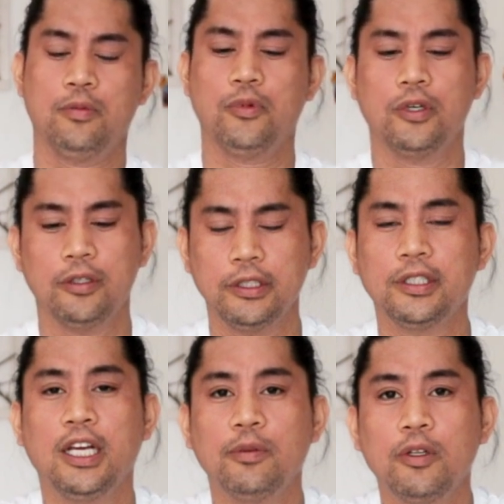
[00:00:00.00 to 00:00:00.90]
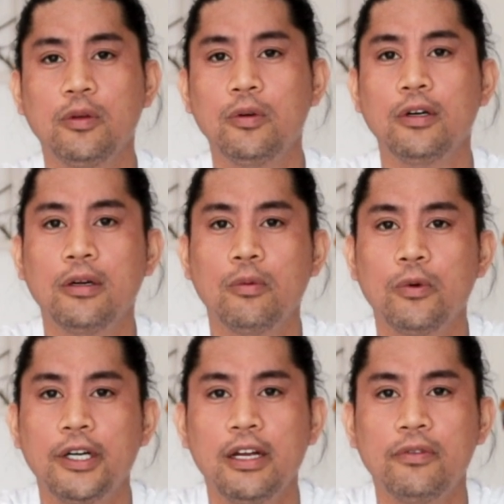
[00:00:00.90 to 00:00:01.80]
put it on the table or
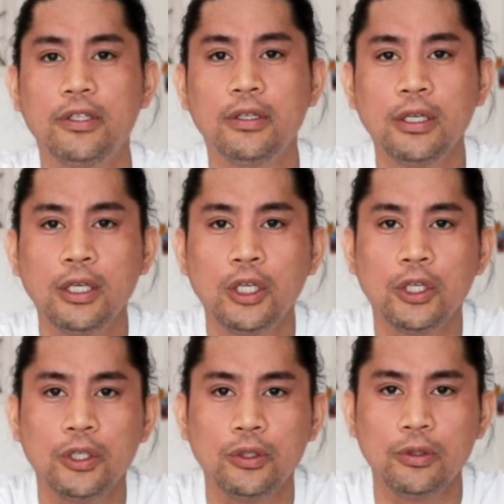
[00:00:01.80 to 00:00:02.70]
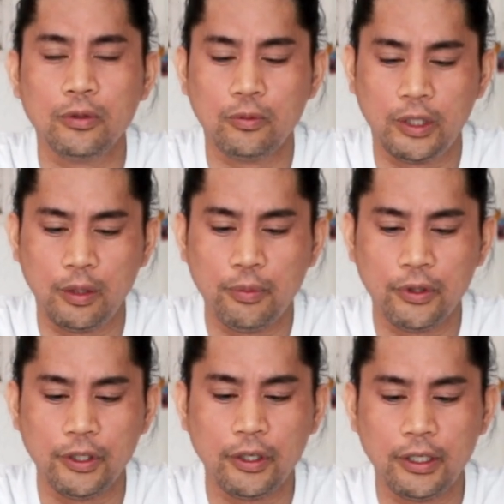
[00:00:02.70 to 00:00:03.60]
wherever you want to
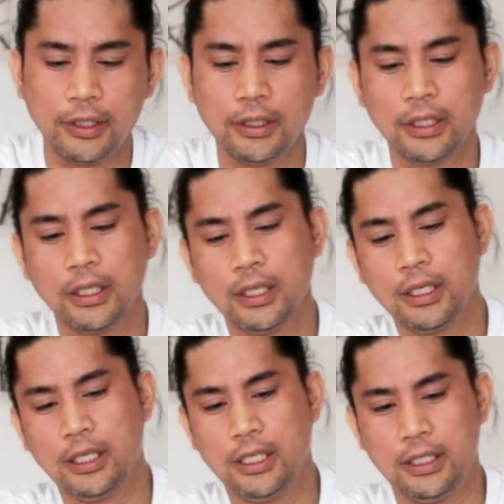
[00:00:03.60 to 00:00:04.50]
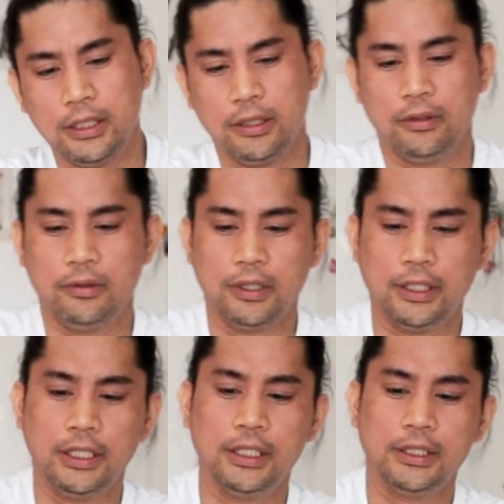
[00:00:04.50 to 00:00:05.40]
put it on, and you can
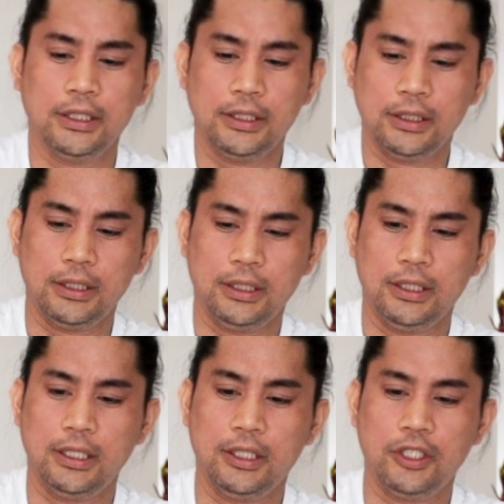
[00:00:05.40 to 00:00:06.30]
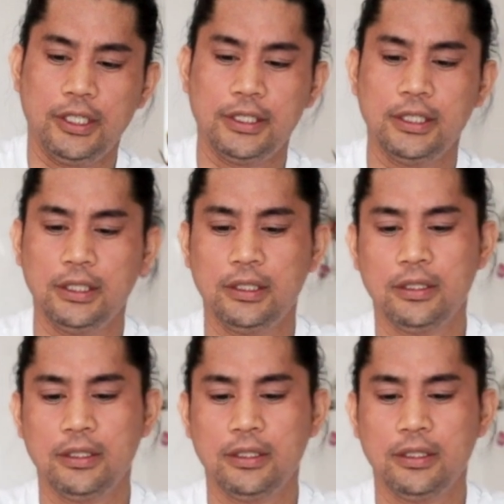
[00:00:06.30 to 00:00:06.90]
easily adjust it.